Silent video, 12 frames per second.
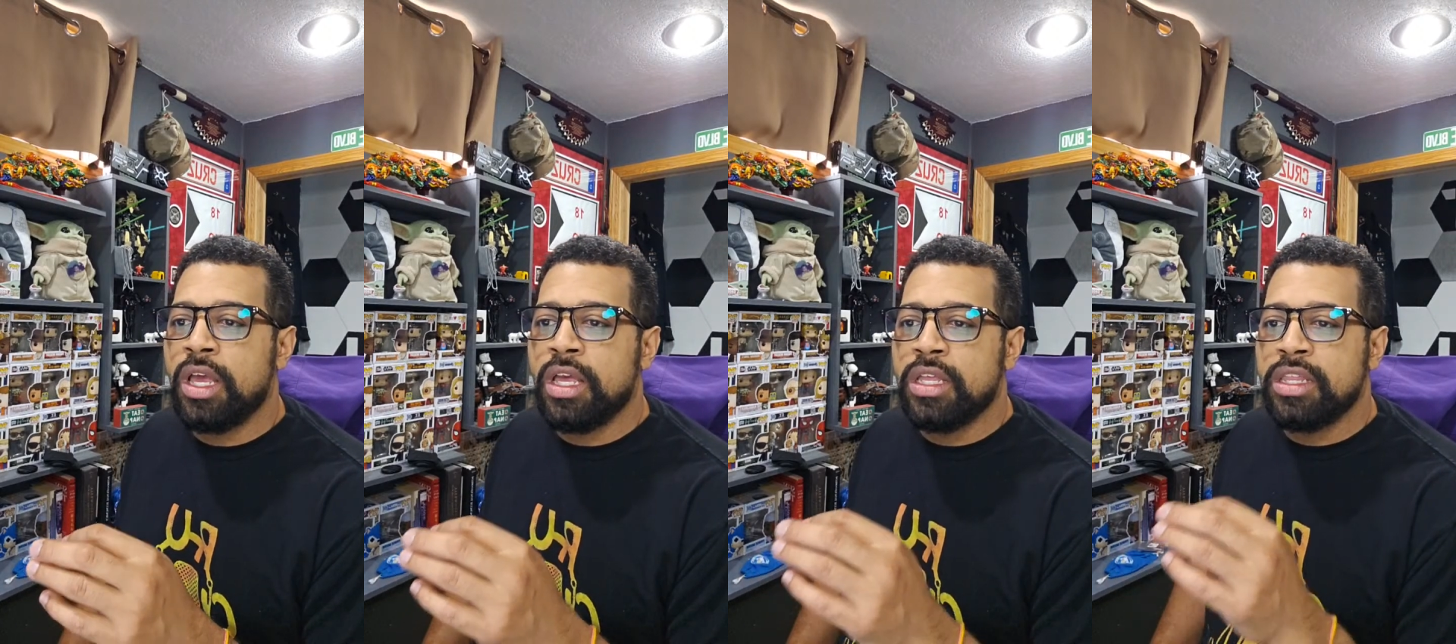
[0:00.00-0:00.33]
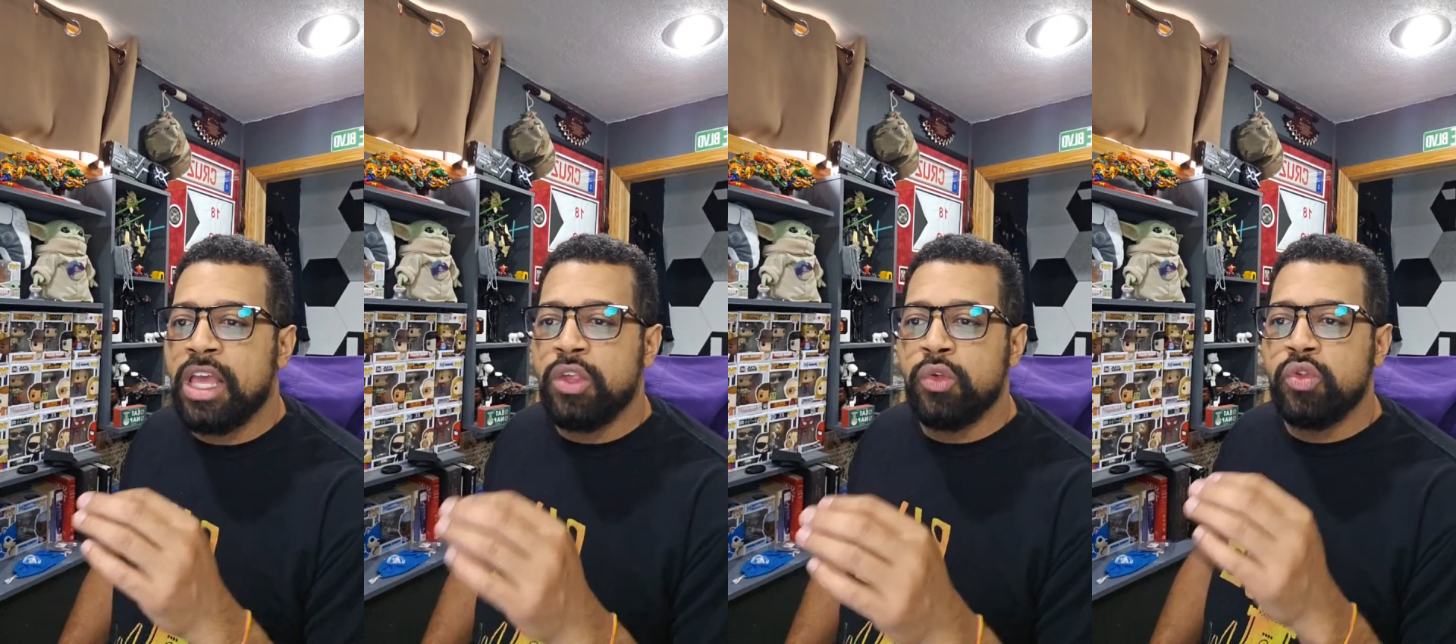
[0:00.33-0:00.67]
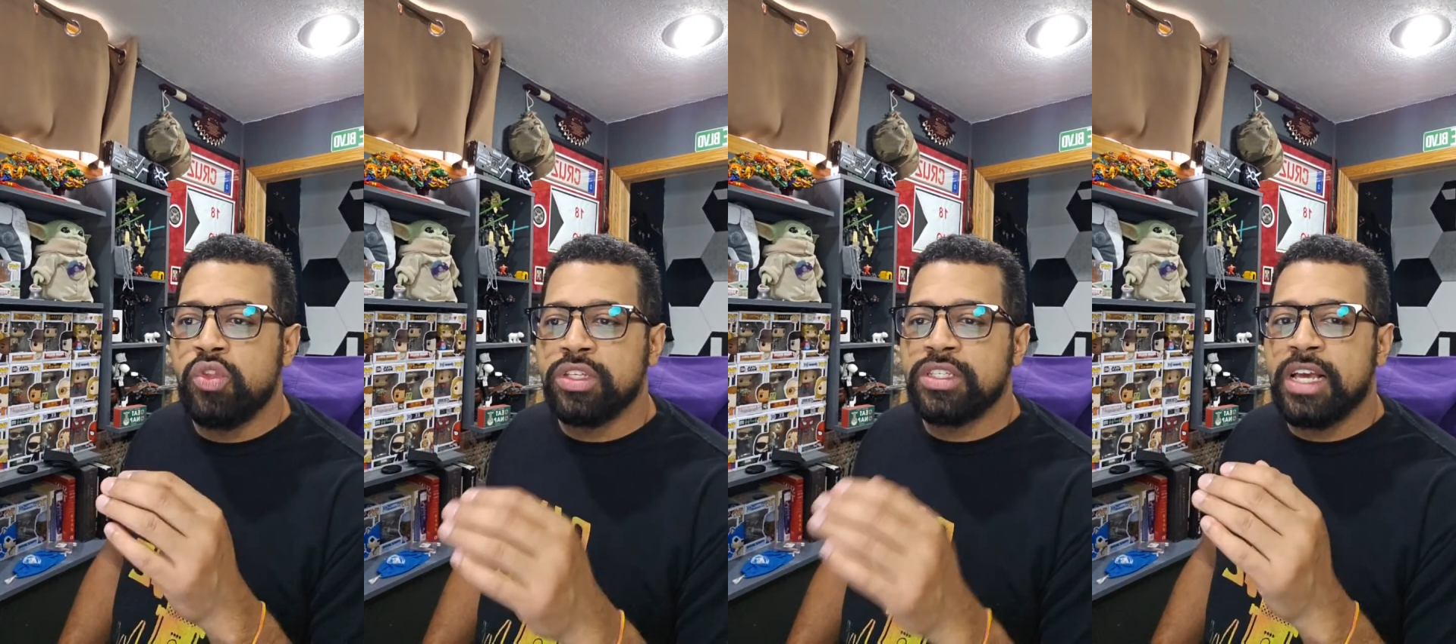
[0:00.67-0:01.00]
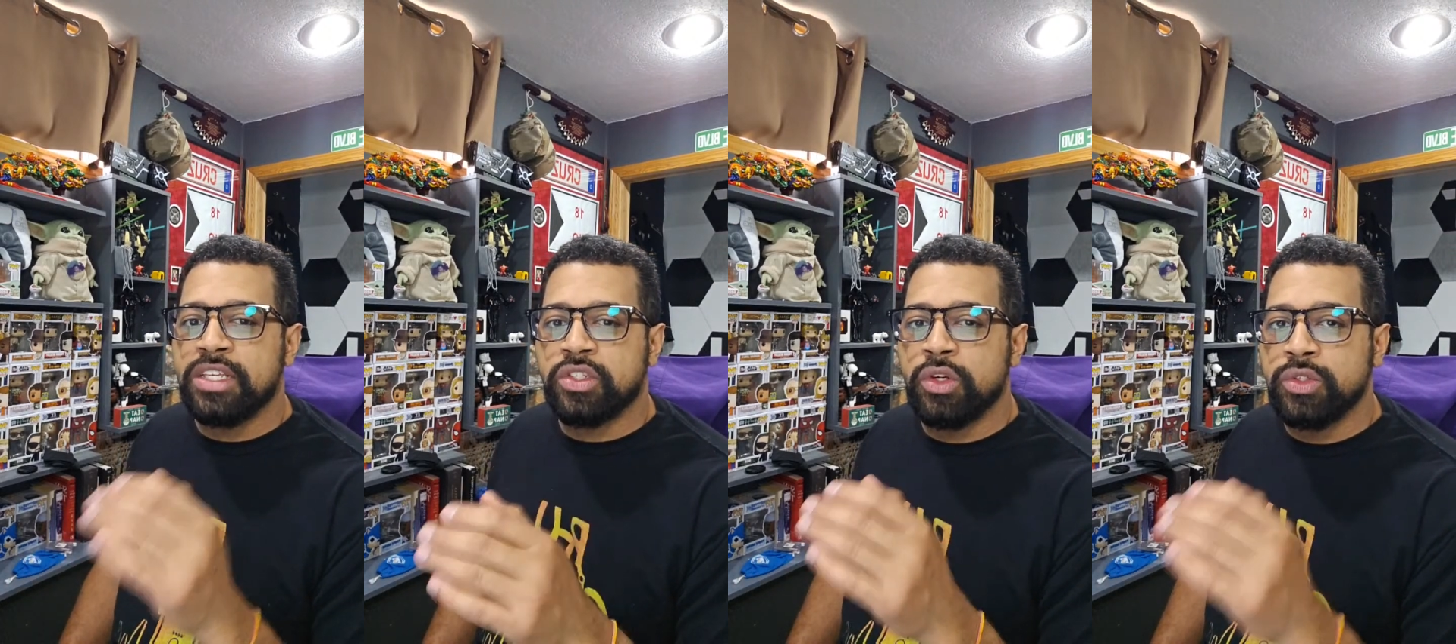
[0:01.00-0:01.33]
that you just
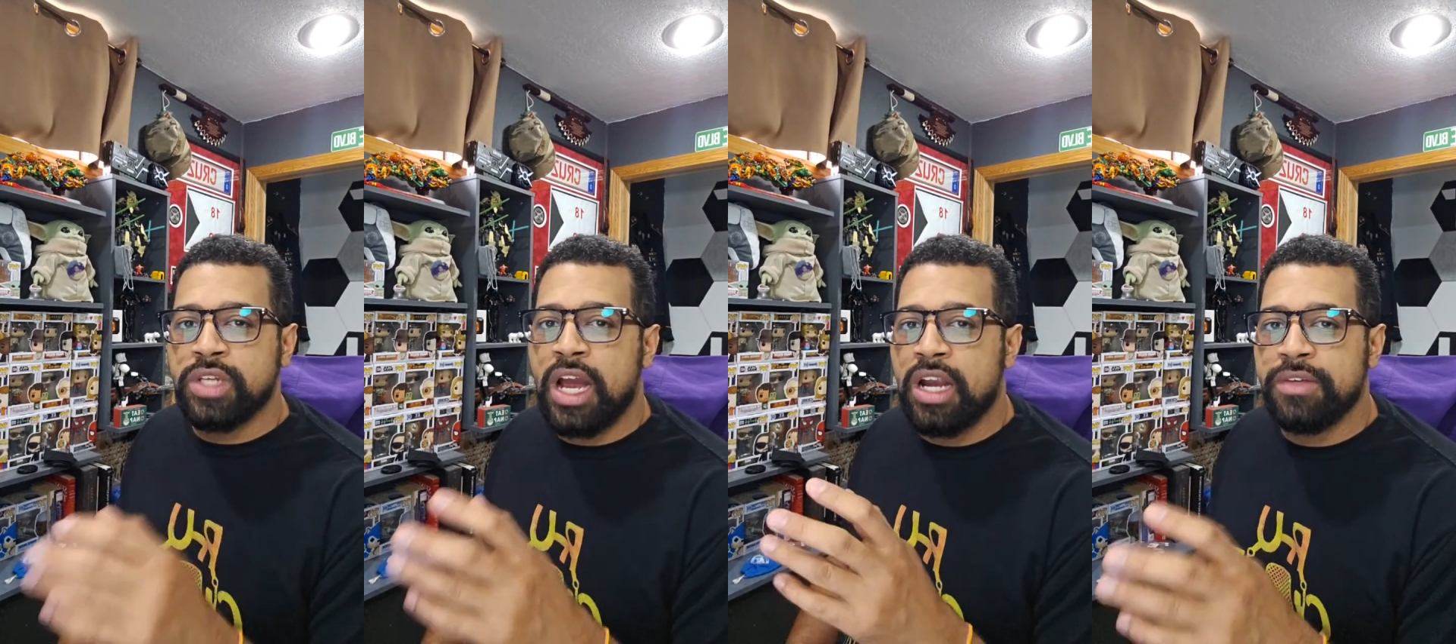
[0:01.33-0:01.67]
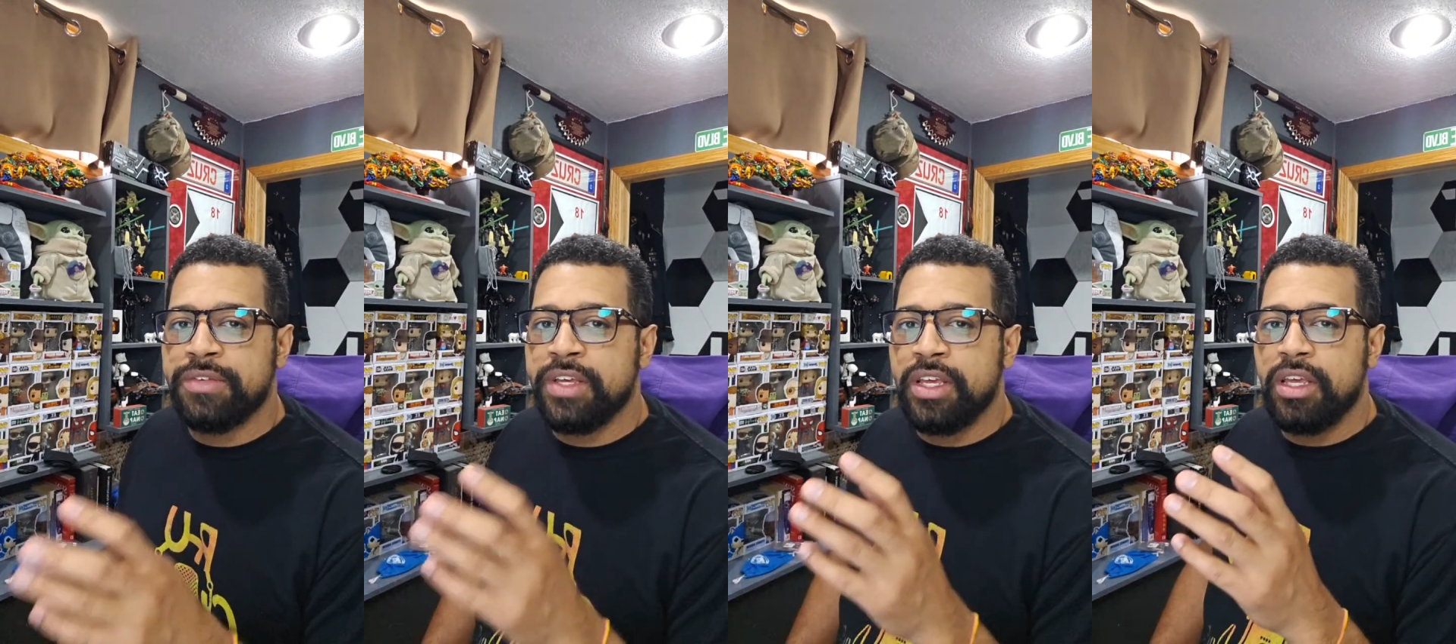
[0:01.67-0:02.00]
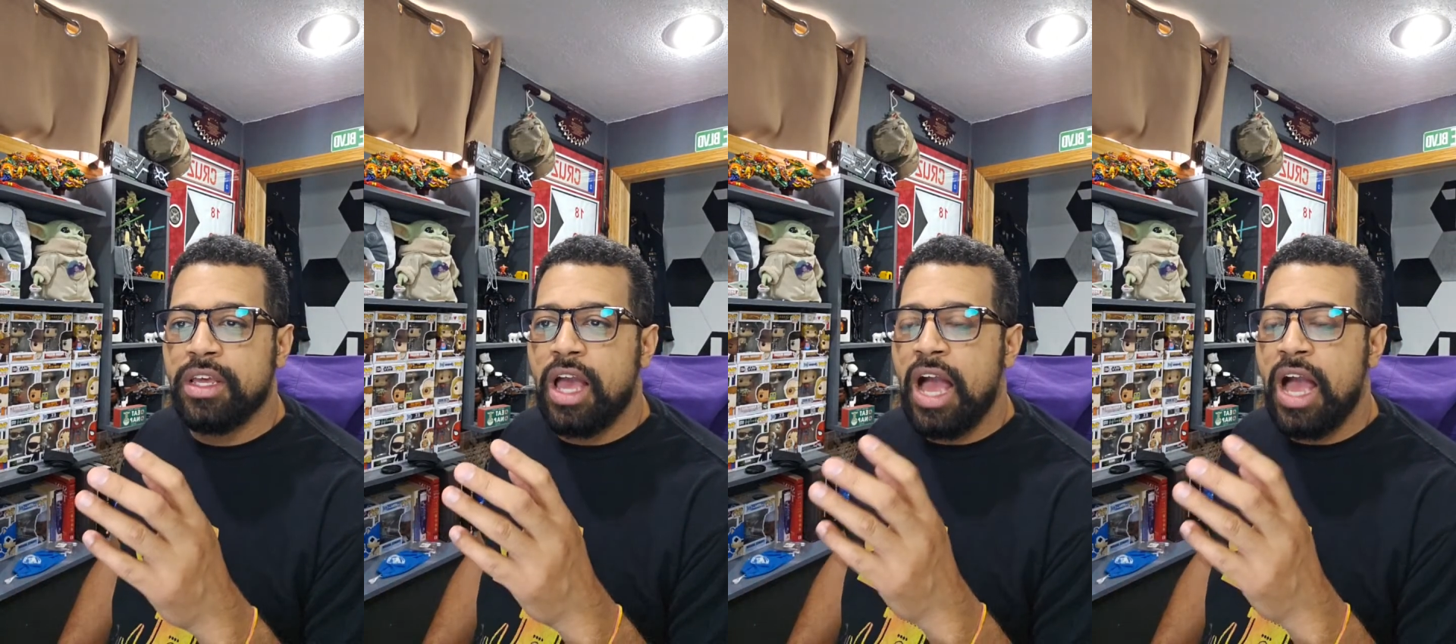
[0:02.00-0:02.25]
got so tired of it.